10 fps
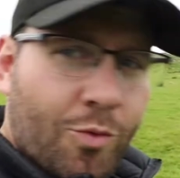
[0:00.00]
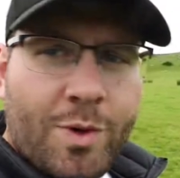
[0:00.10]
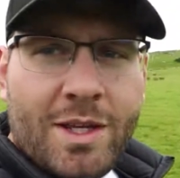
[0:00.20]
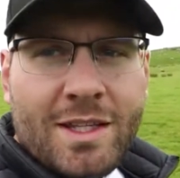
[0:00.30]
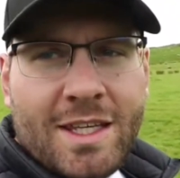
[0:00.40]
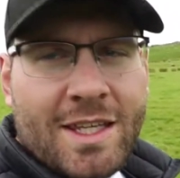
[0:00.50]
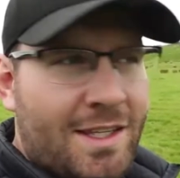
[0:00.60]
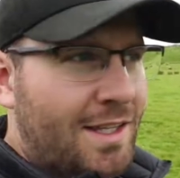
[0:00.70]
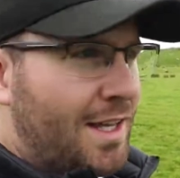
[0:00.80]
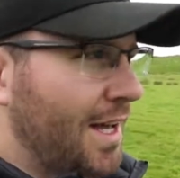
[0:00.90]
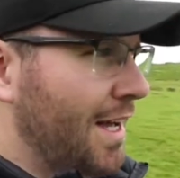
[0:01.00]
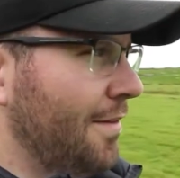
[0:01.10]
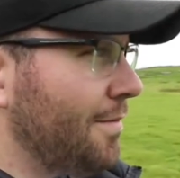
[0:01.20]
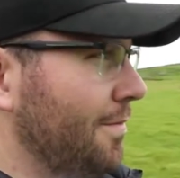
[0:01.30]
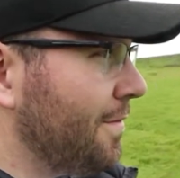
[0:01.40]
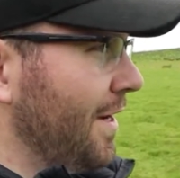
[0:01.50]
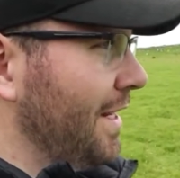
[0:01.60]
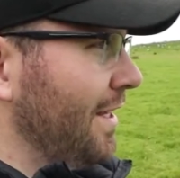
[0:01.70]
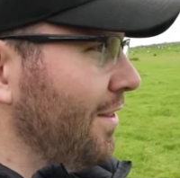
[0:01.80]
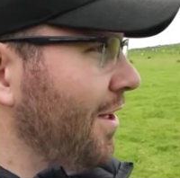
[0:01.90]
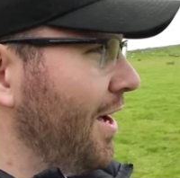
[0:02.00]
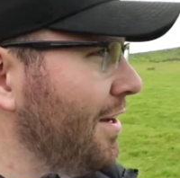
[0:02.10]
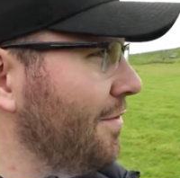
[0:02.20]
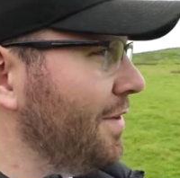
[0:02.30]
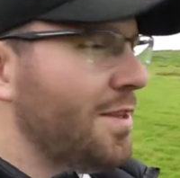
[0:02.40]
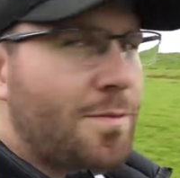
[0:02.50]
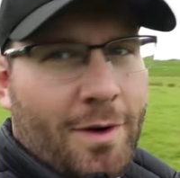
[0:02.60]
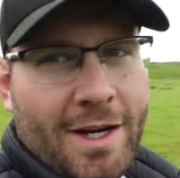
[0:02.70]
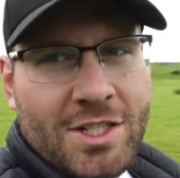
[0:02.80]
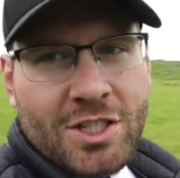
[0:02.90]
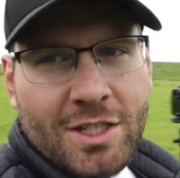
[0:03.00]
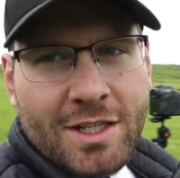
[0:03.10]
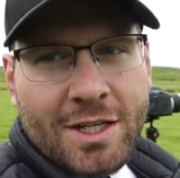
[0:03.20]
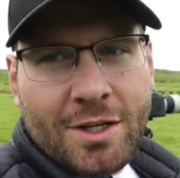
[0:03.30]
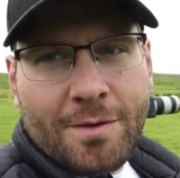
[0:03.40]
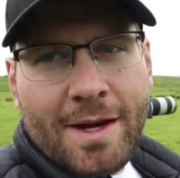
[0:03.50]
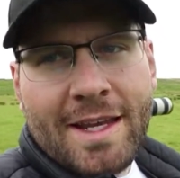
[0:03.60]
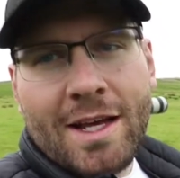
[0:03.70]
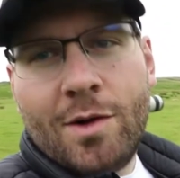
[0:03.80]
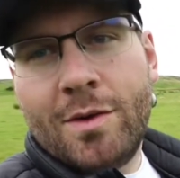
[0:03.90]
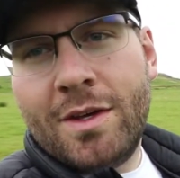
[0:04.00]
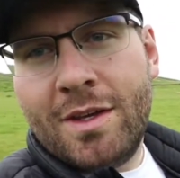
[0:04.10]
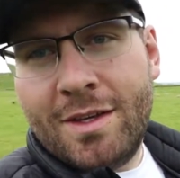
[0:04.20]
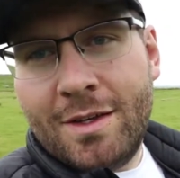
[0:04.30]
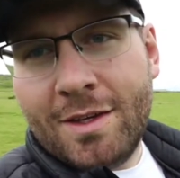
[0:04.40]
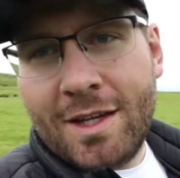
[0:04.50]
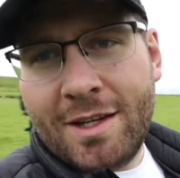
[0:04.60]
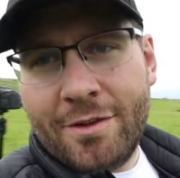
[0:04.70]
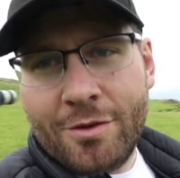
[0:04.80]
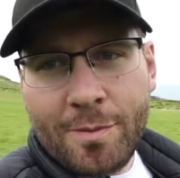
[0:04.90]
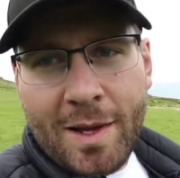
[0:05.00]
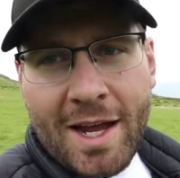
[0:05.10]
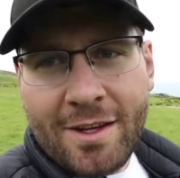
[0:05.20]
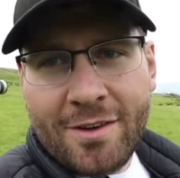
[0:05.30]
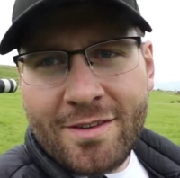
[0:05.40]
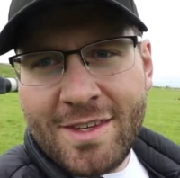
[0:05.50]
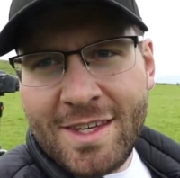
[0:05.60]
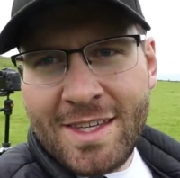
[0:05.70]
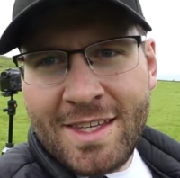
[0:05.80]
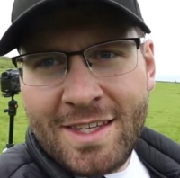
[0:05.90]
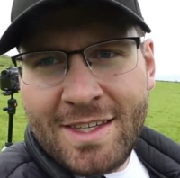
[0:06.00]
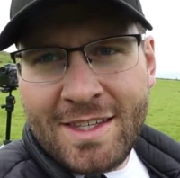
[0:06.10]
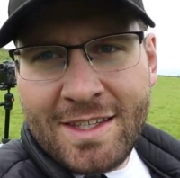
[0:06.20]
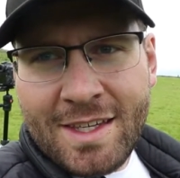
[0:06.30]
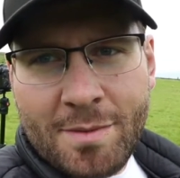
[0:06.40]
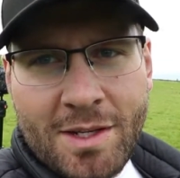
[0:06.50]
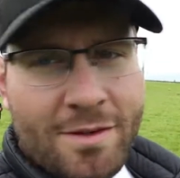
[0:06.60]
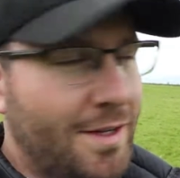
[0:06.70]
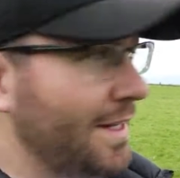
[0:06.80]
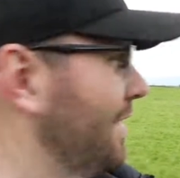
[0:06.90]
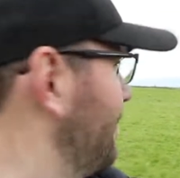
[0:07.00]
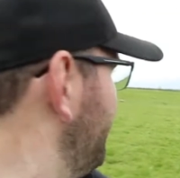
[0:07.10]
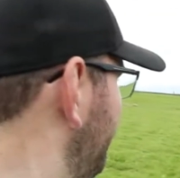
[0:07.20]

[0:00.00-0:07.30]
really uh, finding a lot of inspiration here right now. Got another group of hikers coming in right now.